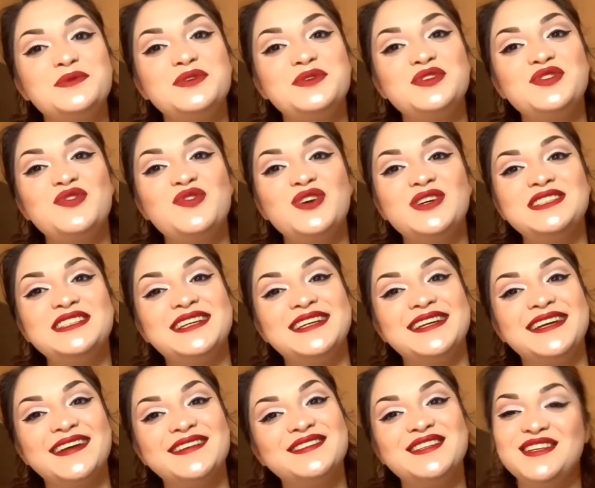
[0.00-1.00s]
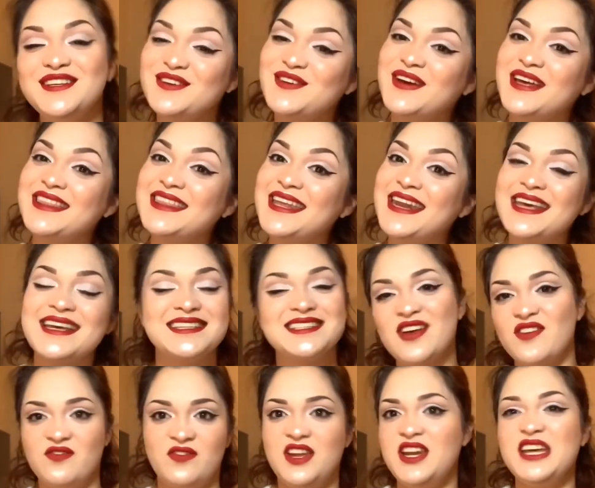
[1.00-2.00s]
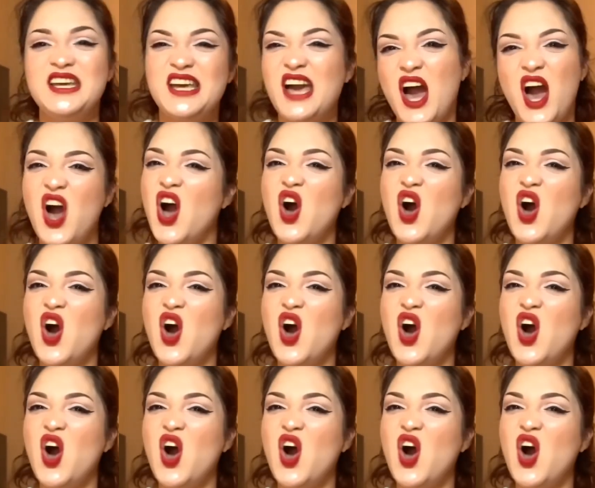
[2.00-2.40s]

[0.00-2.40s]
much for watching. I'll see you in the next video.